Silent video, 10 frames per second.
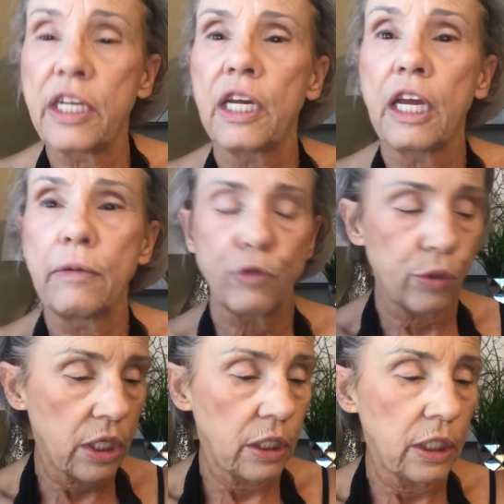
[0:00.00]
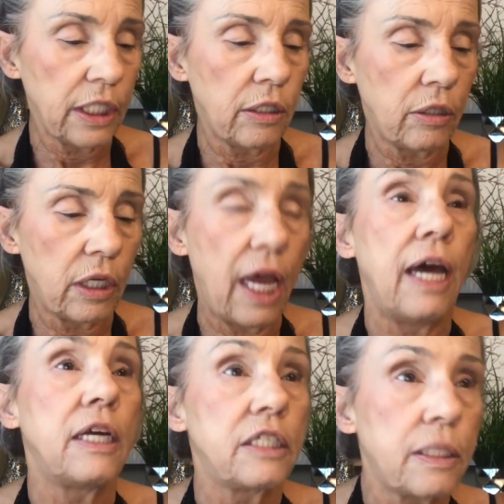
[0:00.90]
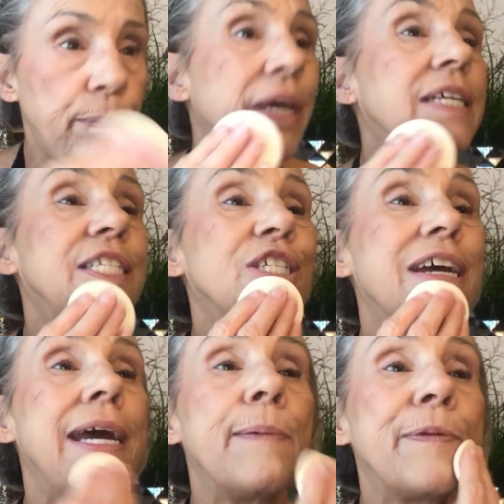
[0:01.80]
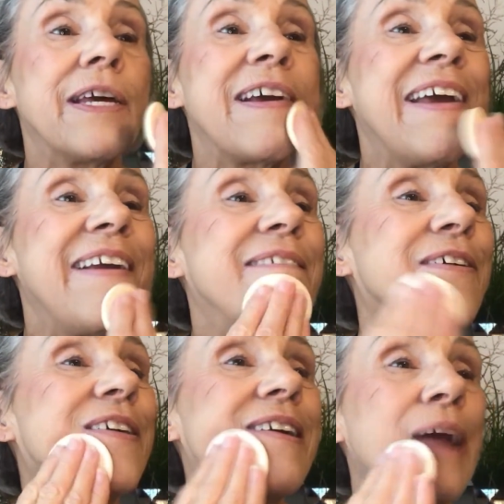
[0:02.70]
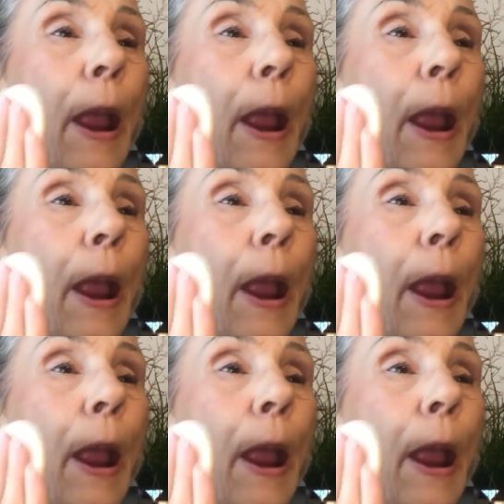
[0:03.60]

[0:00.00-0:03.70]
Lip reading: and it comes with a little sponge applicator.